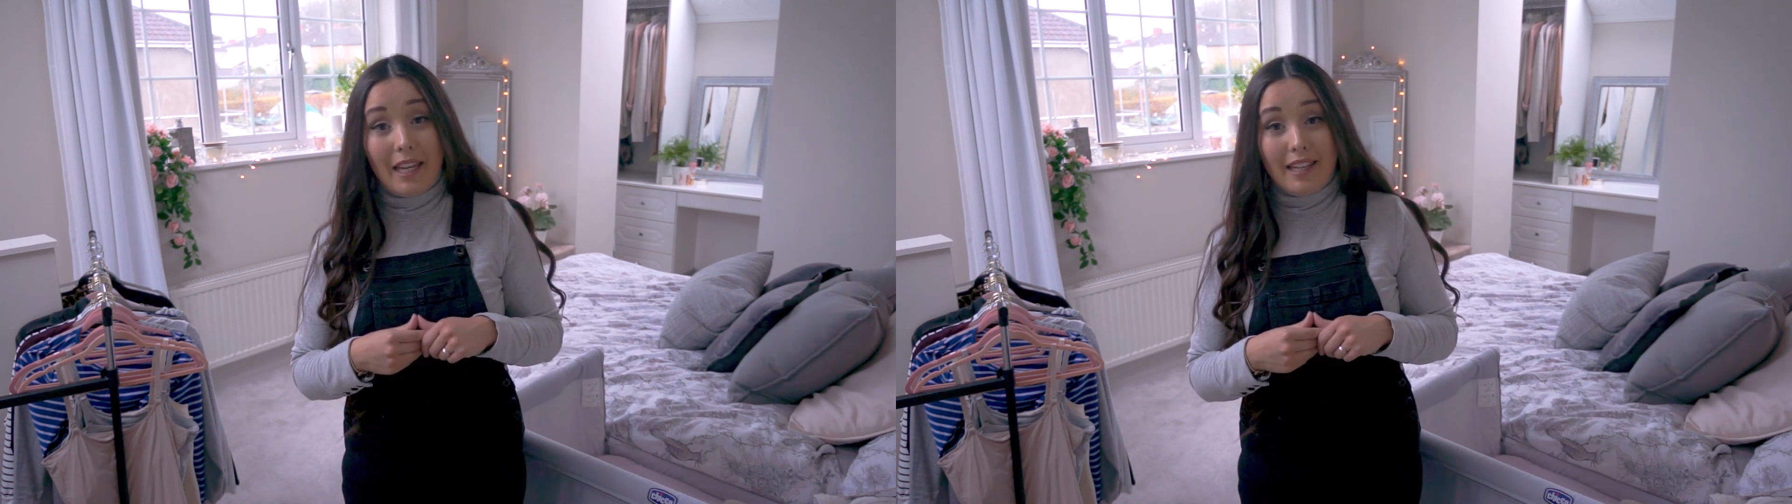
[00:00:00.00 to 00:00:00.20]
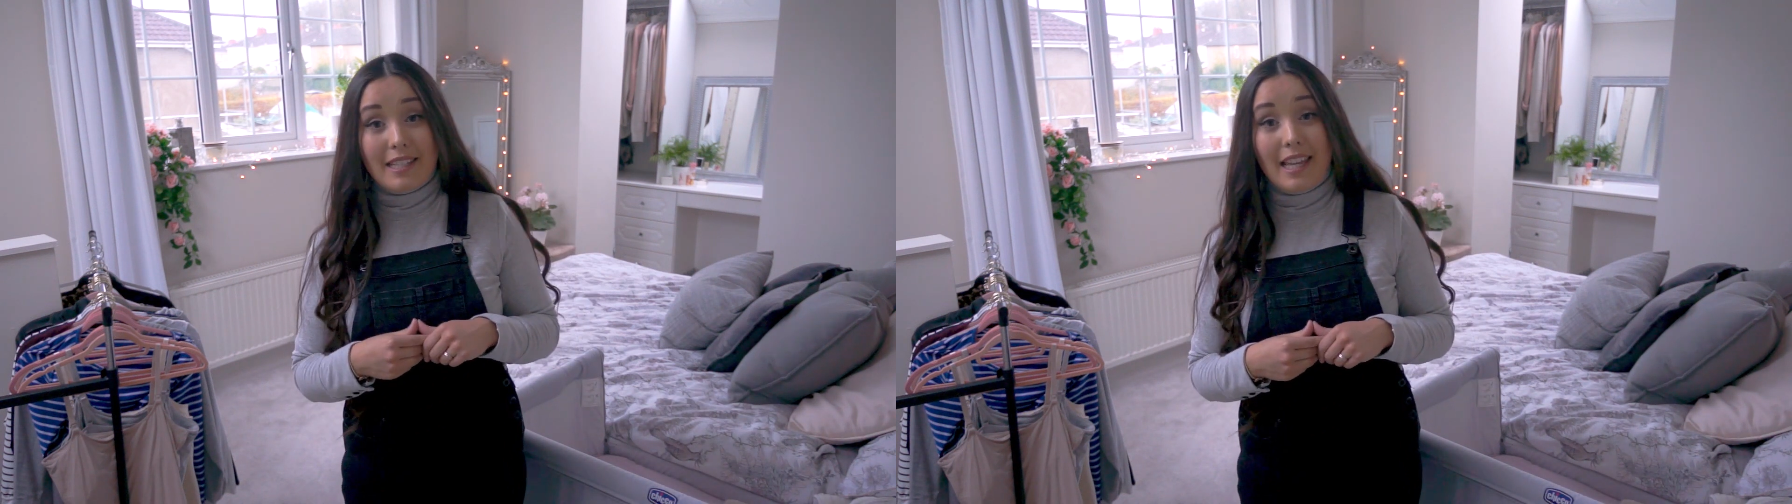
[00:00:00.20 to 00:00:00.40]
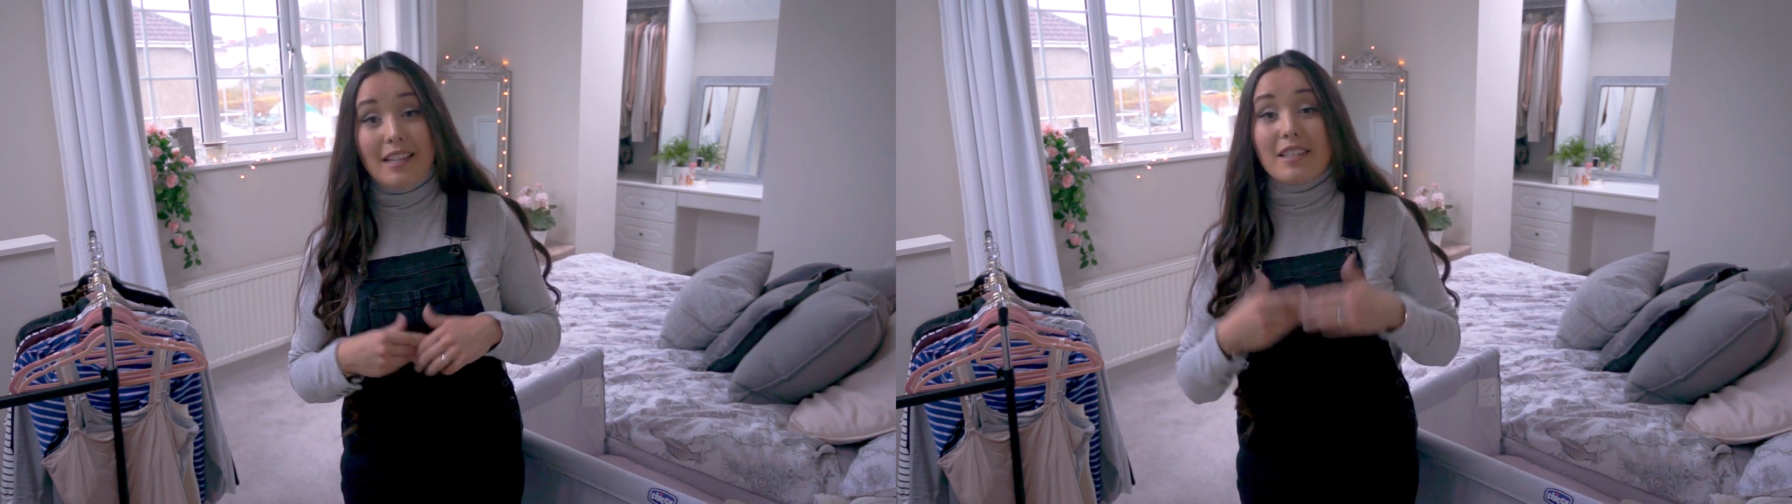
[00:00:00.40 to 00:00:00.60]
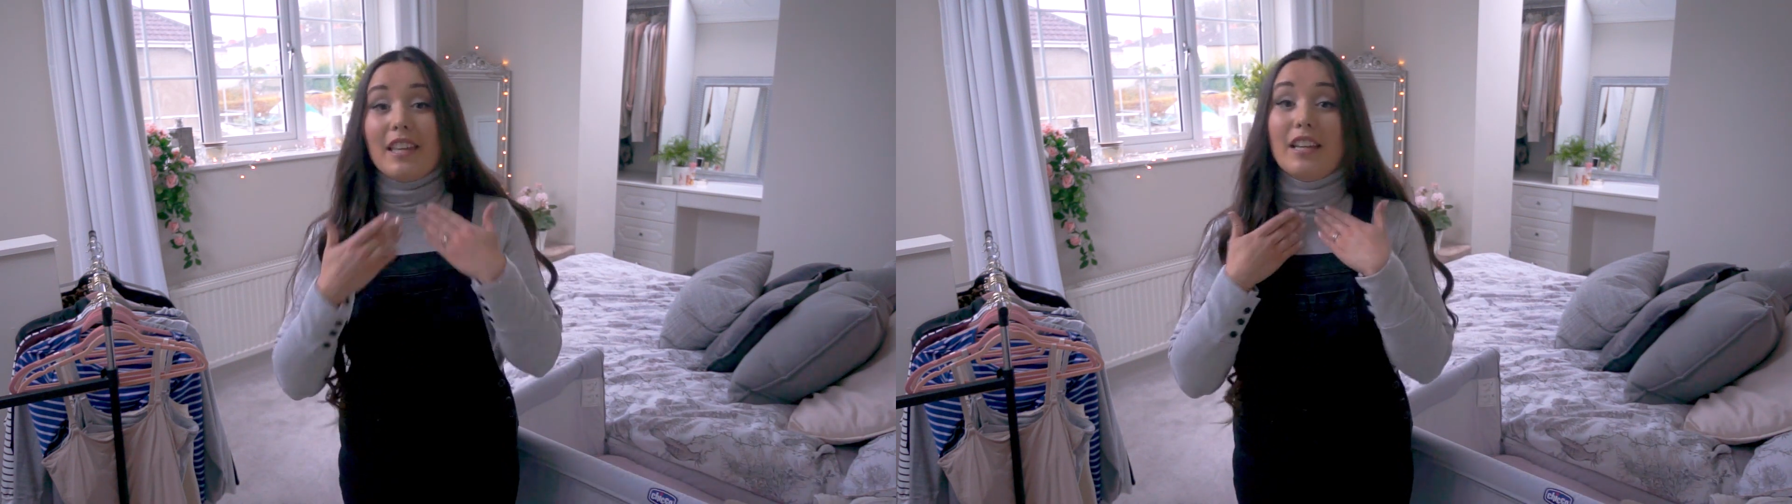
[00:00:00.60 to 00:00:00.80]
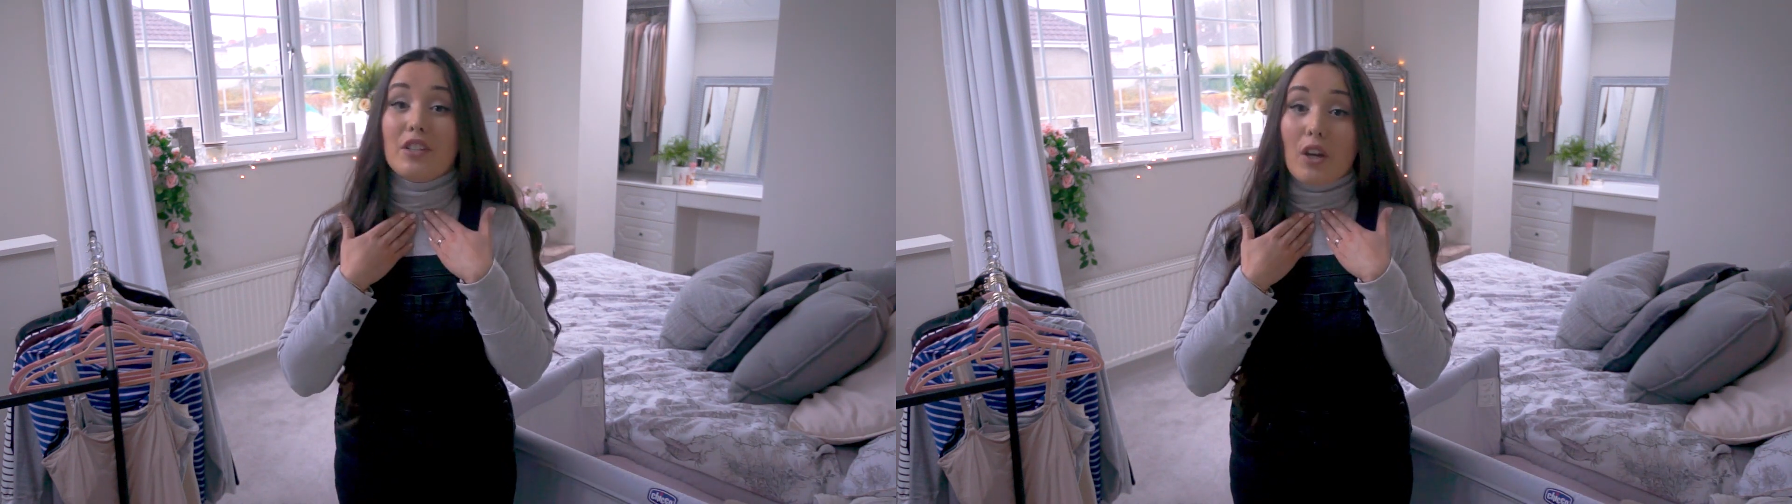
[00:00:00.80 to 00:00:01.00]
it is
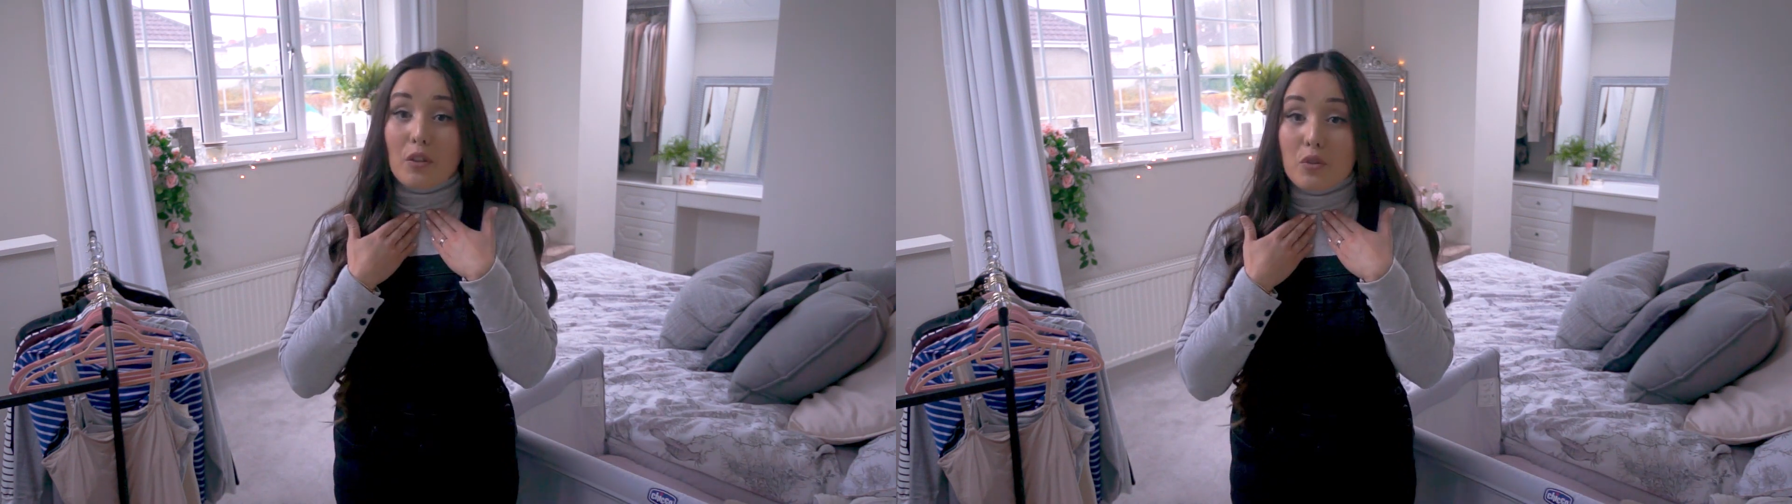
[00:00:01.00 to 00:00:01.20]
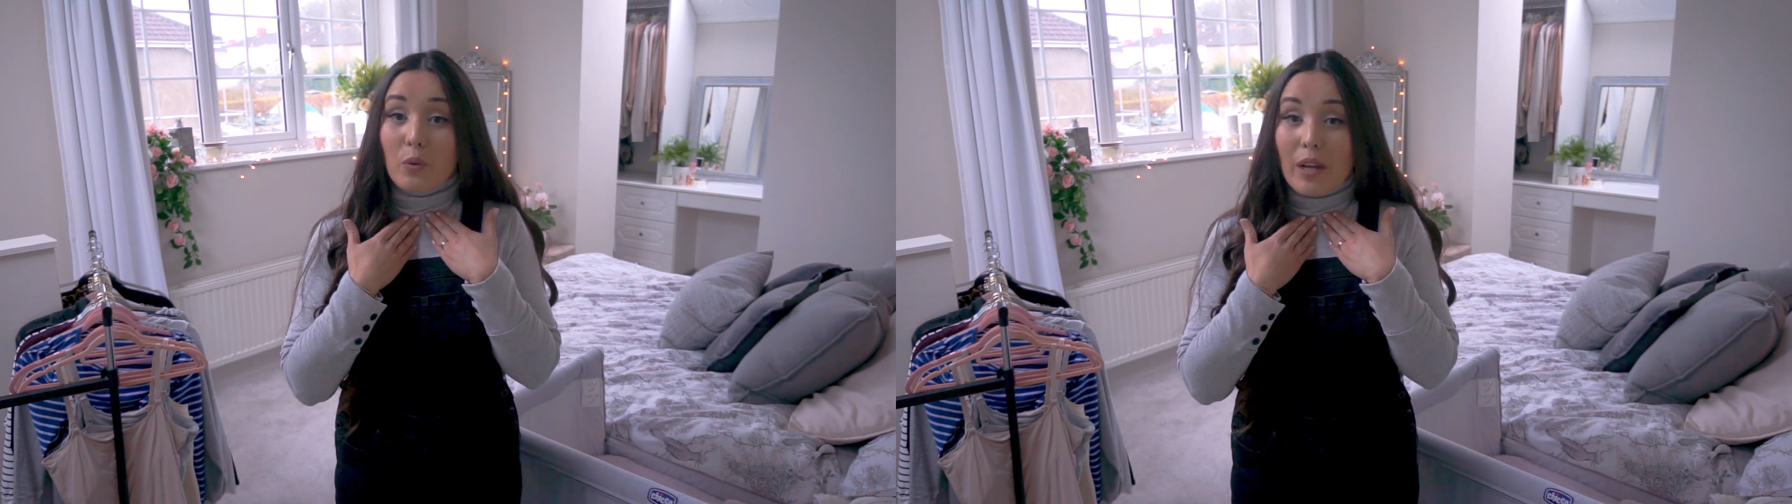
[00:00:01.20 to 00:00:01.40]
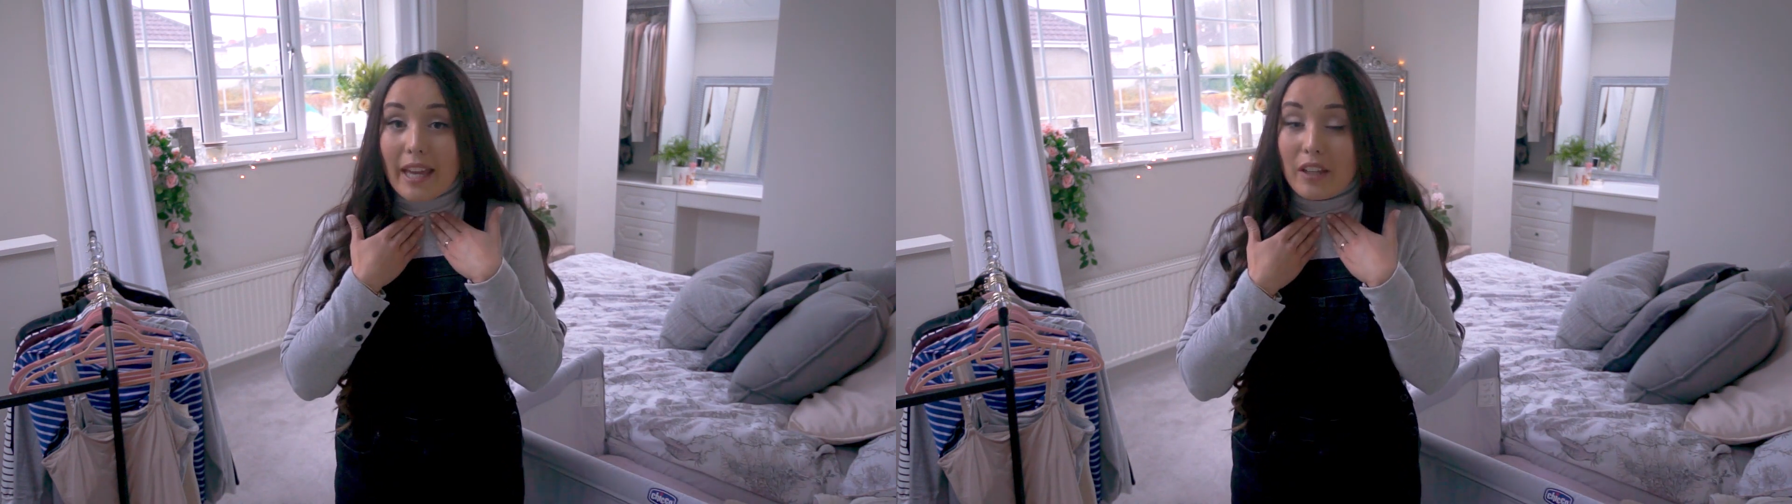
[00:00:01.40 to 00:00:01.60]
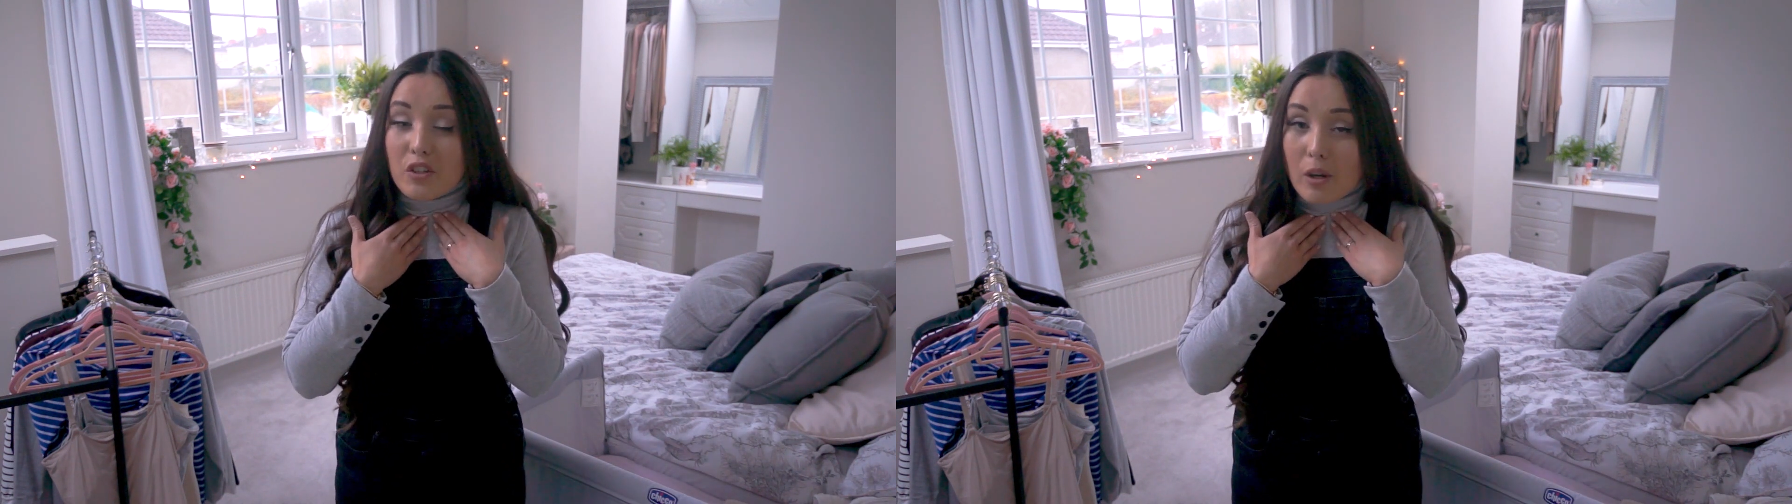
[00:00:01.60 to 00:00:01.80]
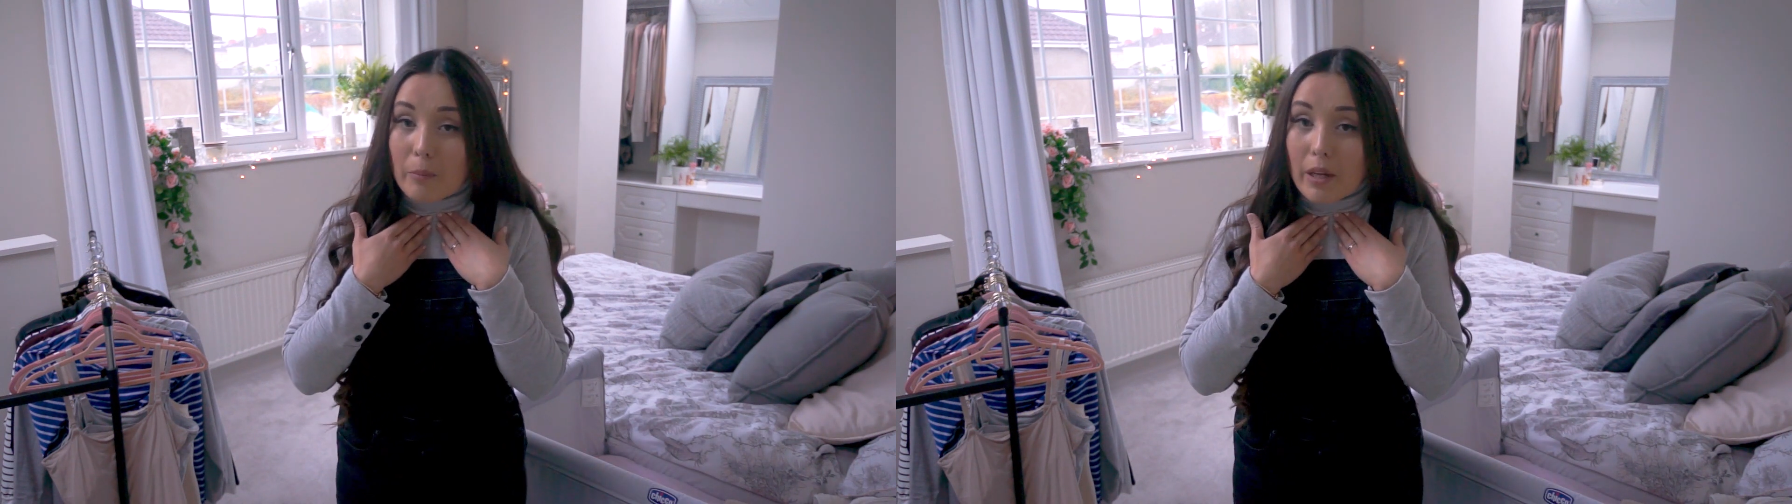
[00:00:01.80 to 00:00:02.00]
the turtleneck
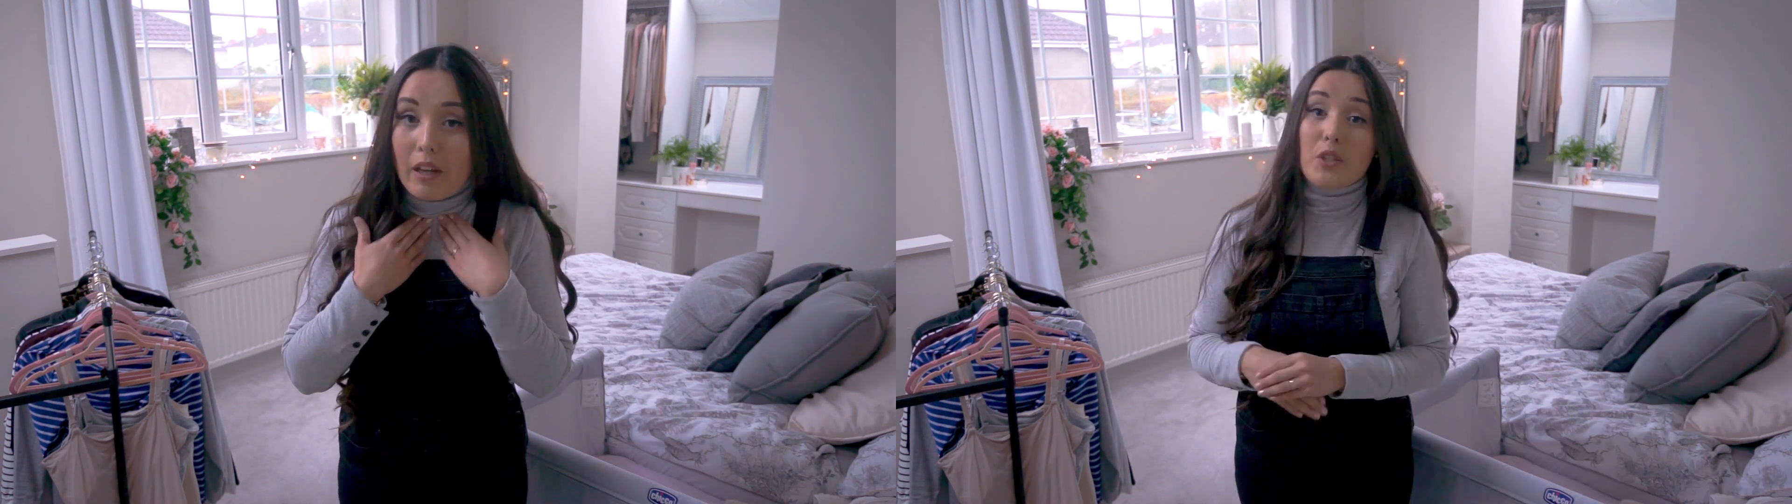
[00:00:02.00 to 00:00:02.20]
jumper.